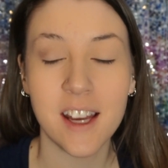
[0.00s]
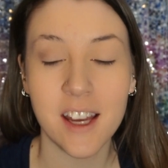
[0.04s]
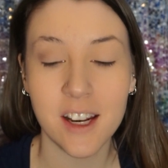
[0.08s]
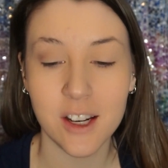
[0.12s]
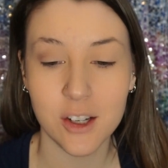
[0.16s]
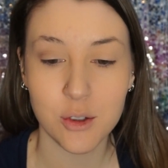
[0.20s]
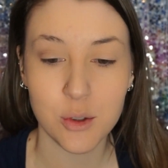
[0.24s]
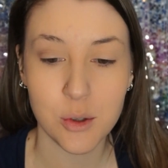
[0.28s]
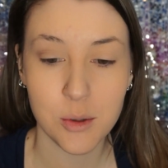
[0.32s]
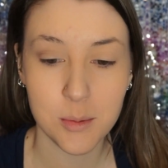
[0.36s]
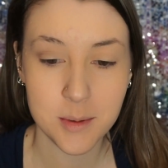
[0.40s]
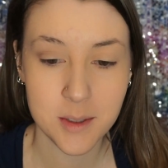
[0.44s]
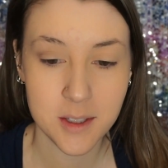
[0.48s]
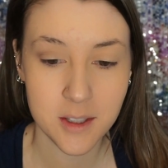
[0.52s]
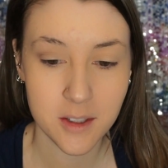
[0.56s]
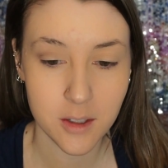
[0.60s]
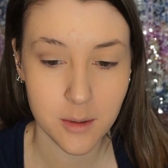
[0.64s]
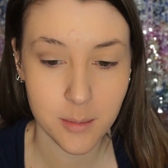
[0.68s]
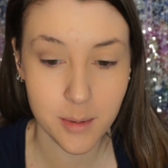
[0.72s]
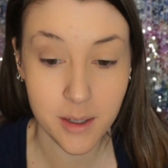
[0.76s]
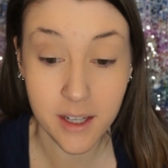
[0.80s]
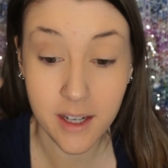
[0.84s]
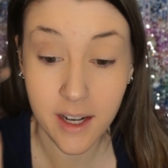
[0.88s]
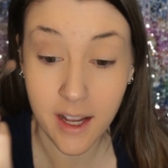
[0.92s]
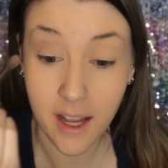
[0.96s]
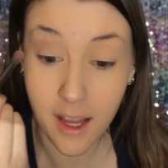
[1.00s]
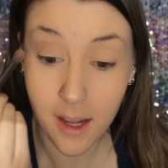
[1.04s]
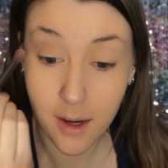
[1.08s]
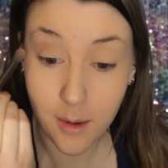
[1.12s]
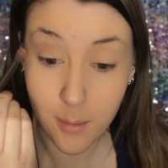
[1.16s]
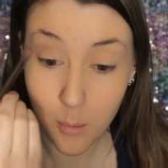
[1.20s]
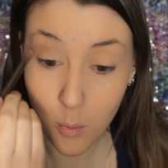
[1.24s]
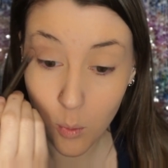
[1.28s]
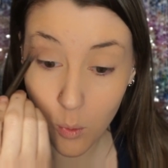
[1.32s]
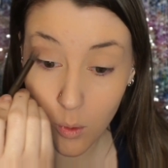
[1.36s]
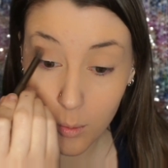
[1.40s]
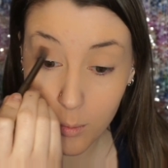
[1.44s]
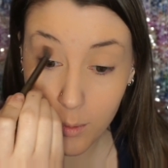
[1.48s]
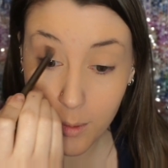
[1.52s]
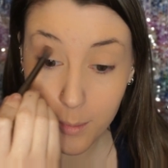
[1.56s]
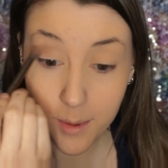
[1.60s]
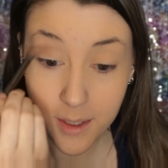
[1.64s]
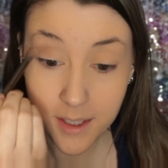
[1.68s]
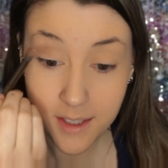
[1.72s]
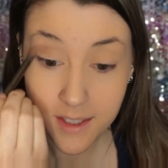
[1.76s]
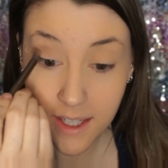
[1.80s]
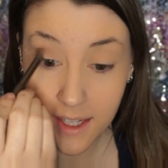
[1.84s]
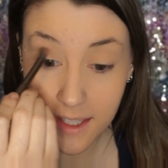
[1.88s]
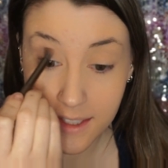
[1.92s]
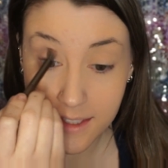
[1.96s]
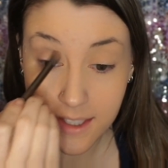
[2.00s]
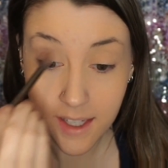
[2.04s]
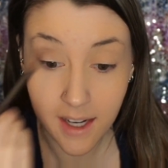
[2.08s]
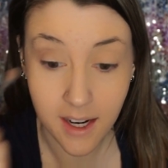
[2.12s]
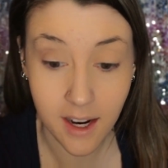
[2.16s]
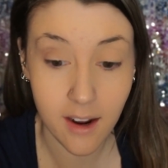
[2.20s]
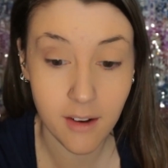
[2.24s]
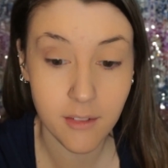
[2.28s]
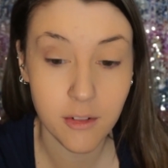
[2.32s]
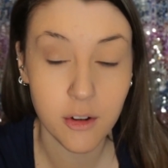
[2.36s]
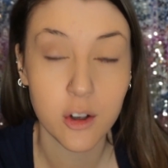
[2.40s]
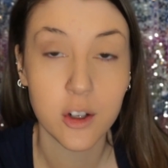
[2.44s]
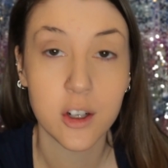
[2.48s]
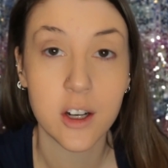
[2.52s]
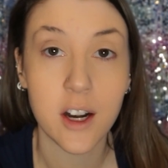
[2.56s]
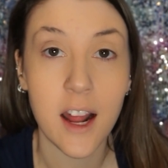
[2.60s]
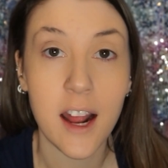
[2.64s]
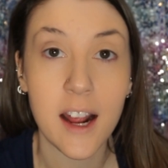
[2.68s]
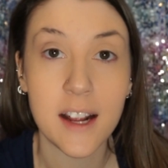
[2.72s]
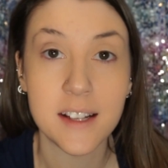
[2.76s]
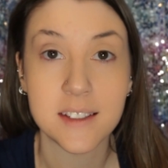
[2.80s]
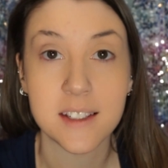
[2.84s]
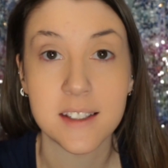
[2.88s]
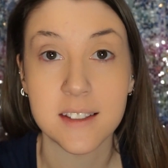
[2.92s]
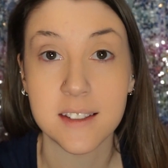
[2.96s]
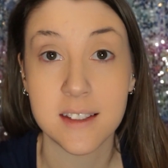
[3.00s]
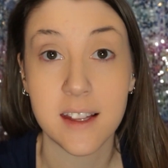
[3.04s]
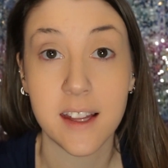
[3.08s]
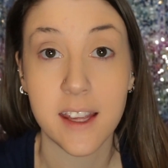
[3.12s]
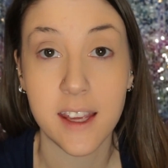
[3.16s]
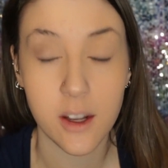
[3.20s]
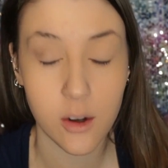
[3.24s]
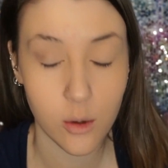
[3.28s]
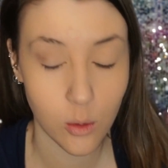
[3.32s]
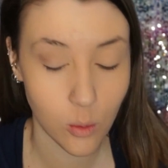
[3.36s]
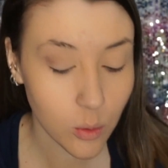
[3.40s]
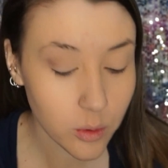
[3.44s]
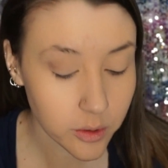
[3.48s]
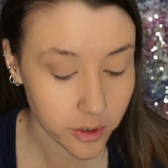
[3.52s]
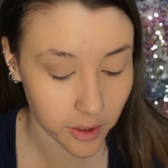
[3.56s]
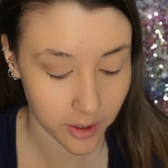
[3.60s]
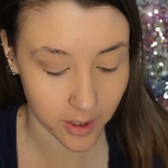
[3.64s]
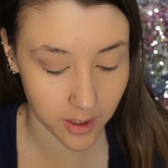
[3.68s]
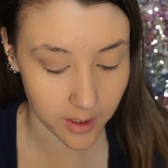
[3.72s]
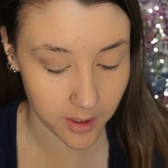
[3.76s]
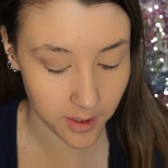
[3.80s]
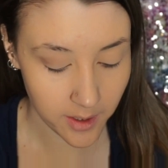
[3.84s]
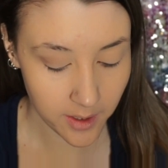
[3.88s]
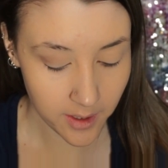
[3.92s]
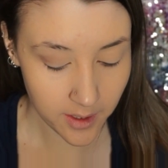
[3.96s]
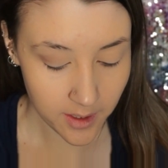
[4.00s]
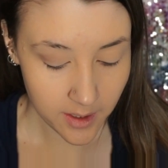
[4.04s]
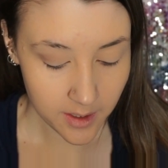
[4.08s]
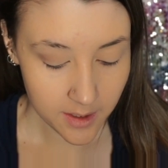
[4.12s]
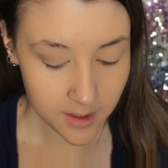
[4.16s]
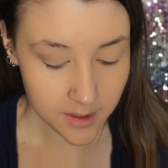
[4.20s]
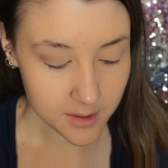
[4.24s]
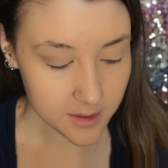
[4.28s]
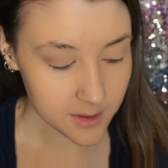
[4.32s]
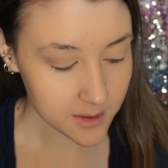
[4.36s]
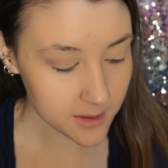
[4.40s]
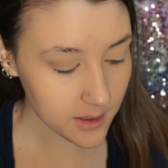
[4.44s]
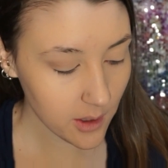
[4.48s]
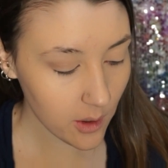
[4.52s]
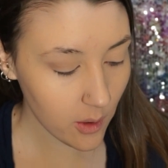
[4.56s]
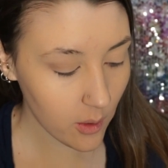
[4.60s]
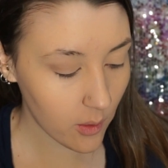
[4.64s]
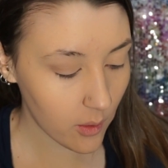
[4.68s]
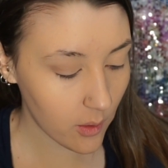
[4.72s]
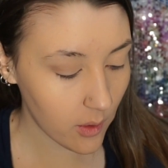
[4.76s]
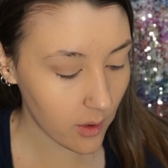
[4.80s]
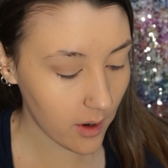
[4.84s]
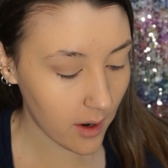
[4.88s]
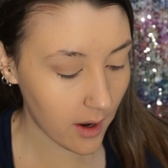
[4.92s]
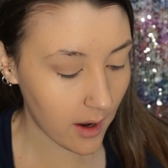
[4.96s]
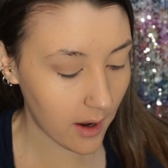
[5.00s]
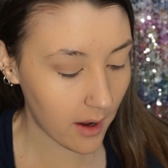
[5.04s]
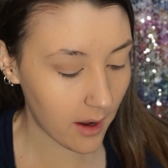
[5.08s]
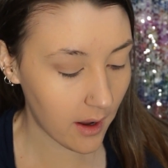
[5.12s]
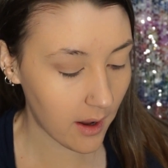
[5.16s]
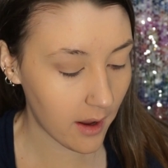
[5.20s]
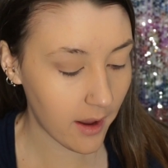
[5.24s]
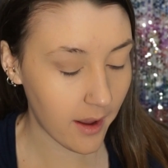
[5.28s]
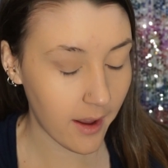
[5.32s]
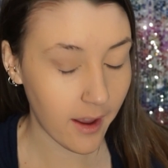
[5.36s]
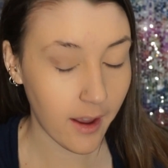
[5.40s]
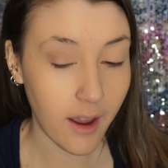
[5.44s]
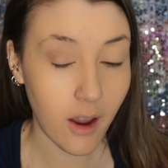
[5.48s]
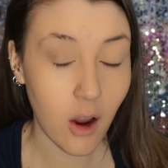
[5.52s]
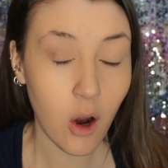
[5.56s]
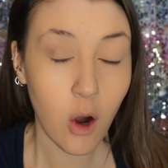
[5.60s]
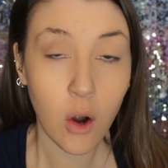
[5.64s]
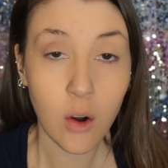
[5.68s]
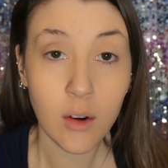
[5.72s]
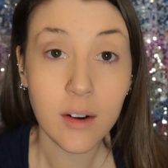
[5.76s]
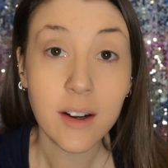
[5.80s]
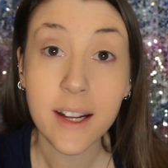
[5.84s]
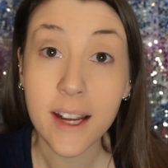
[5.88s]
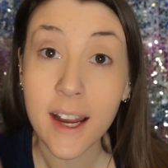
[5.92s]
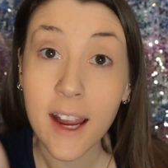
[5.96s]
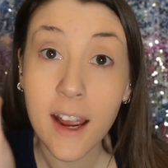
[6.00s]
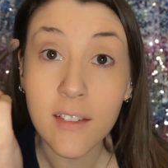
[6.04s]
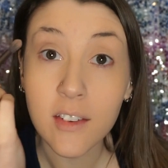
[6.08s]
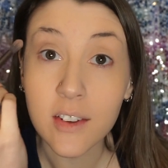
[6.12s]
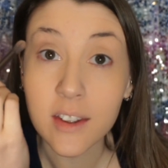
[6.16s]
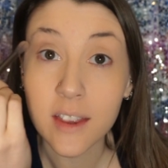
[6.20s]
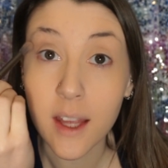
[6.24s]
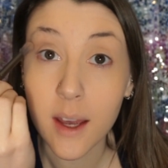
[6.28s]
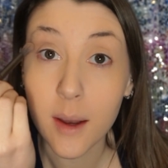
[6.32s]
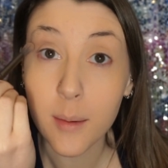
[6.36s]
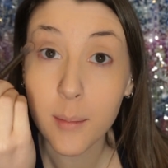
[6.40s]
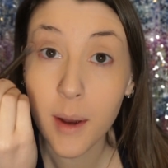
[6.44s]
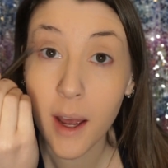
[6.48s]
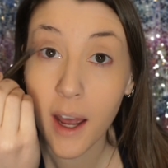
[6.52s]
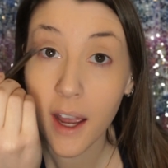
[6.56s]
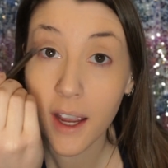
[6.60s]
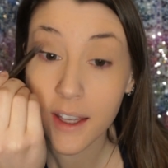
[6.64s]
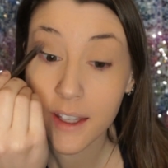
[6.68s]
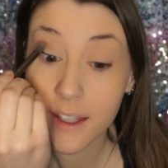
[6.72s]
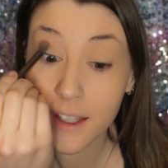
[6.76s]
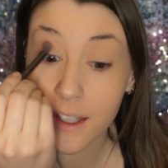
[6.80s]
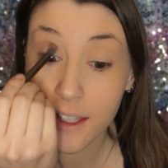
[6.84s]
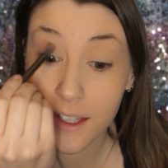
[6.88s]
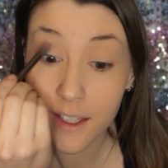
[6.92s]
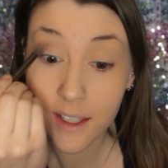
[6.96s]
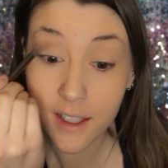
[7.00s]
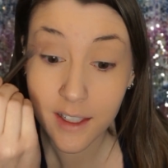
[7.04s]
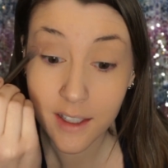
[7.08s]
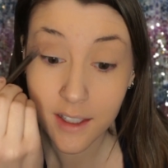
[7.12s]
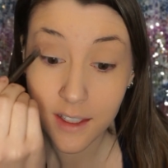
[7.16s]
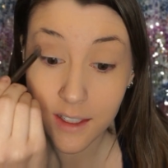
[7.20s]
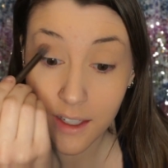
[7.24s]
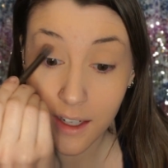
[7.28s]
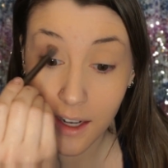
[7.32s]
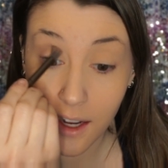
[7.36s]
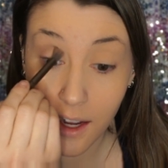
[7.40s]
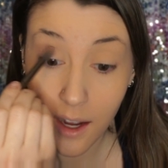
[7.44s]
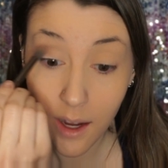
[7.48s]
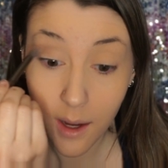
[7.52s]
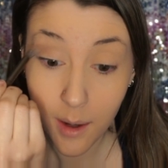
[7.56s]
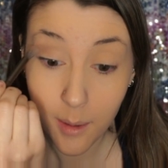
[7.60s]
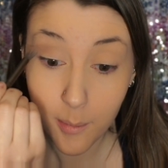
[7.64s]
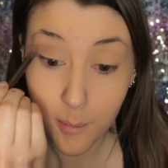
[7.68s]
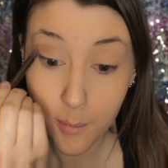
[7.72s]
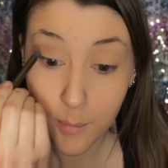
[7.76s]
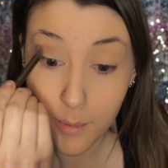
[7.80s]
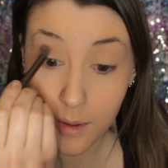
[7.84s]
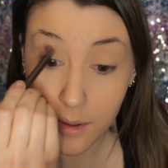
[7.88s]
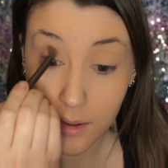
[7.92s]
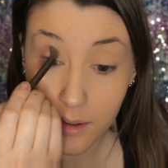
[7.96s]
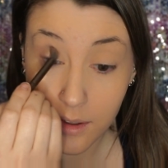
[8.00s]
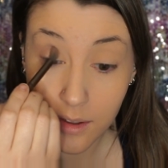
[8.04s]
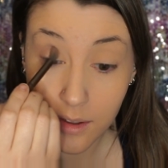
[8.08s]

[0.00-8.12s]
kind of droops a little bit, and more women tend to have hooded eyes as they get older. So already having them, I can